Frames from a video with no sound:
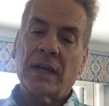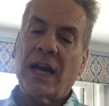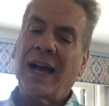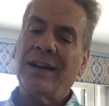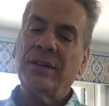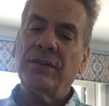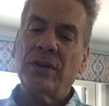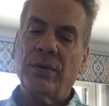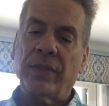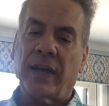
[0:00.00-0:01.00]
How do you
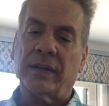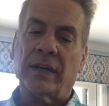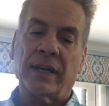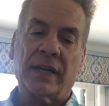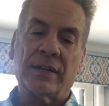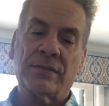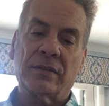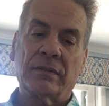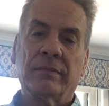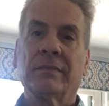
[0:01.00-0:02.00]
know that? I asked.
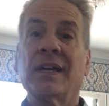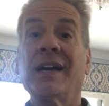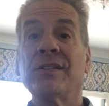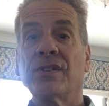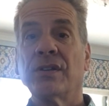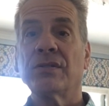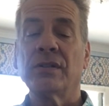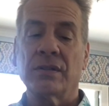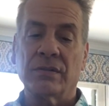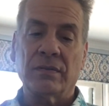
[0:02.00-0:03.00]
I just
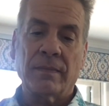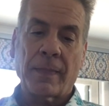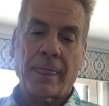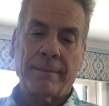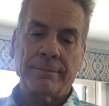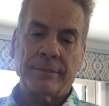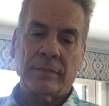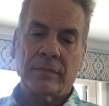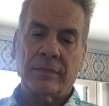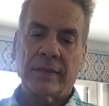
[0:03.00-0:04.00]
do.
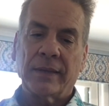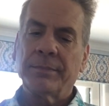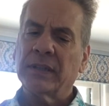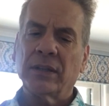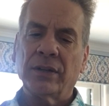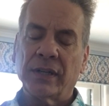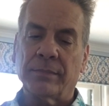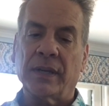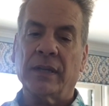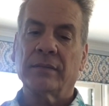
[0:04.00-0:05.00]
But look at
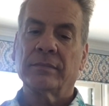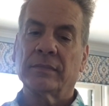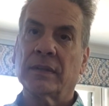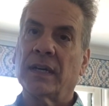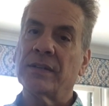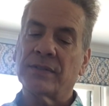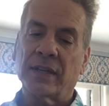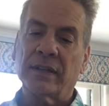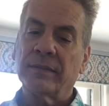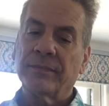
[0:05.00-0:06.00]
me, I
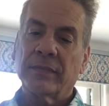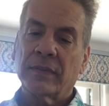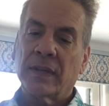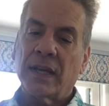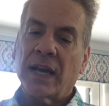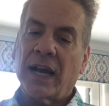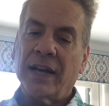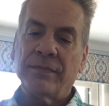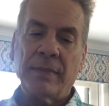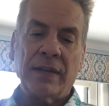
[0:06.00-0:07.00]
said.
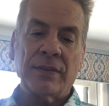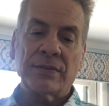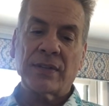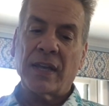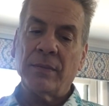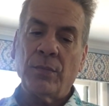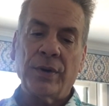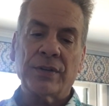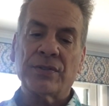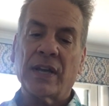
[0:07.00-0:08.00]
I've made the same
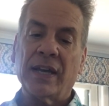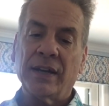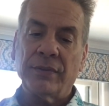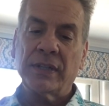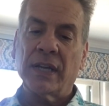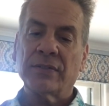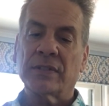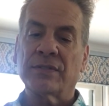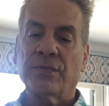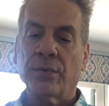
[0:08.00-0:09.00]
wish every day
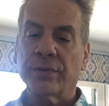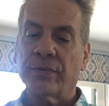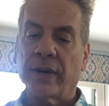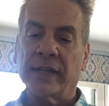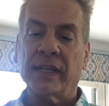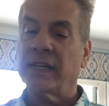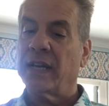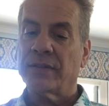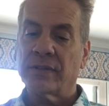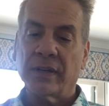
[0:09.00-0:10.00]
since 4th grade, and it
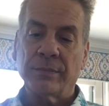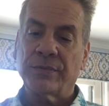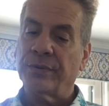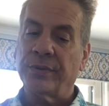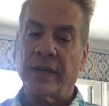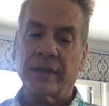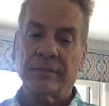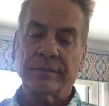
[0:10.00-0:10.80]
hasn't come true yet.